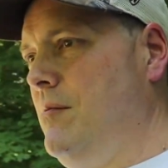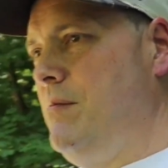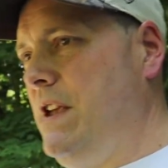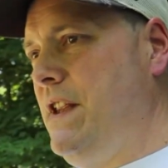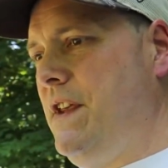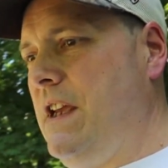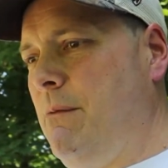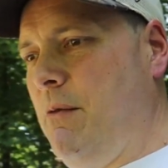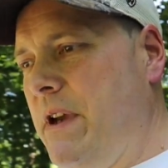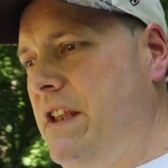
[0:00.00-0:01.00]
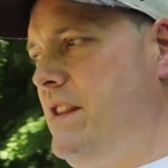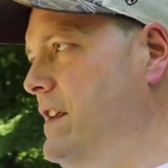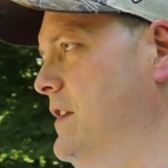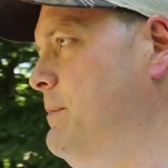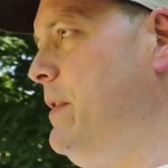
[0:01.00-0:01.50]
But I think I'm gonna make
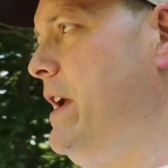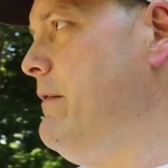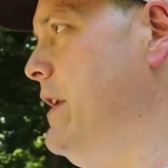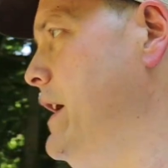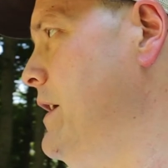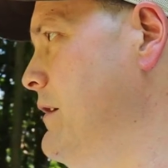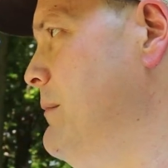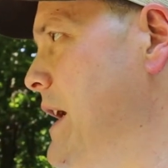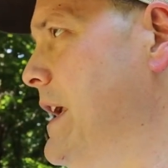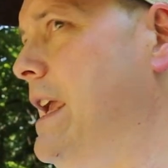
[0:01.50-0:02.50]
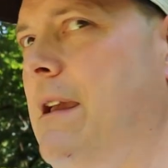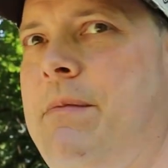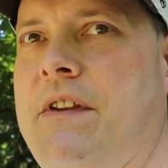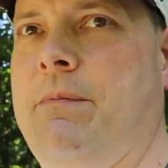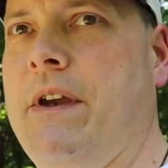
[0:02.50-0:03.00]
this spot right here my
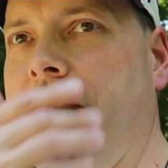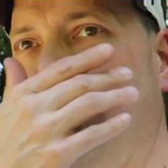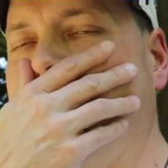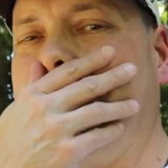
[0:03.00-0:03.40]
camping spot.